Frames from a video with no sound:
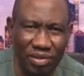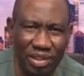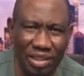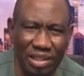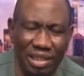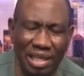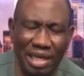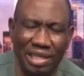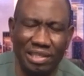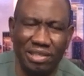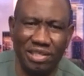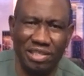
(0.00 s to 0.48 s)

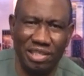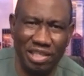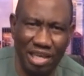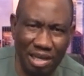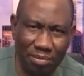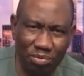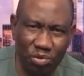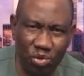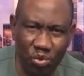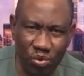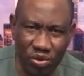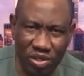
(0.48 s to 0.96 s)
that
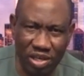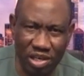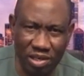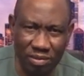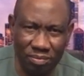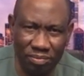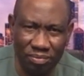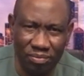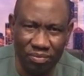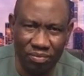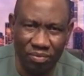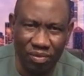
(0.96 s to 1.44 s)
slept with him,
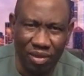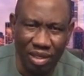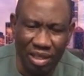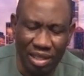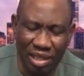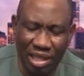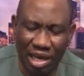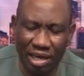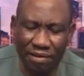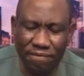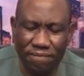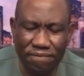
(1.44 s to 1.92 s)

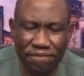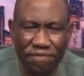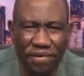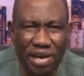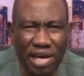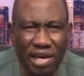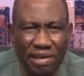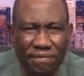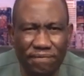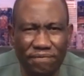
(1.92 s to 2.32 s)
that fed